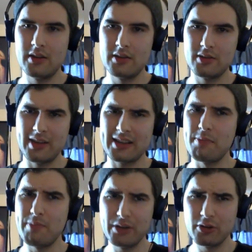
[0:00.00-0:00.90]
So like The
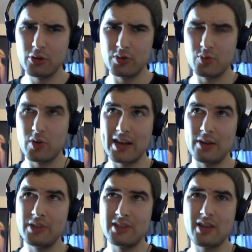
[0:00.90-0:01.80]
Mirror was one I
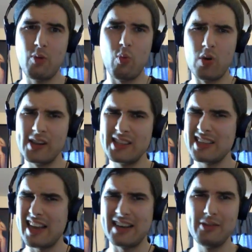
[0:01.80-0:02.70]
only saw once.
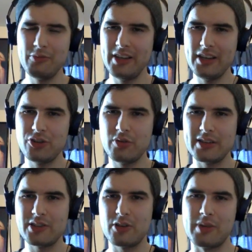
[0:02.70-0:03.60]
I didn't really enjoy
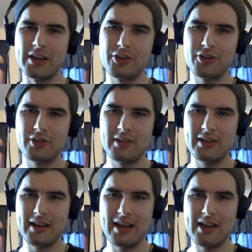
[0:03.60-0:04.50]
it so much.
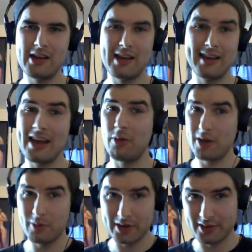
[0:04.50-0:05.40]
And yeah, when
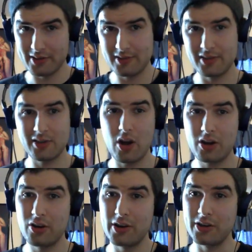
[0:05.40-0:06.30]
I watched
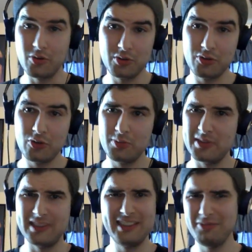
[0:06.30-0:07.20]
Stalker on
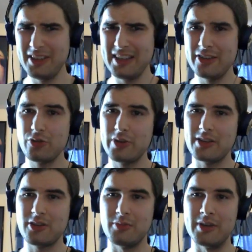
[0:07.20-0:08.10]
YouTube, didn't really enjoy
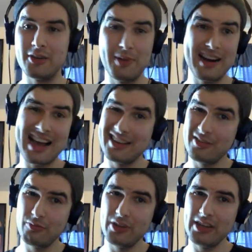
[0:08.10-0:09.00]
it so much. But I
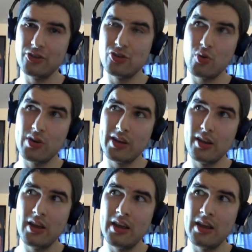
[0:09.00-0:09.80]
didn't really enjoy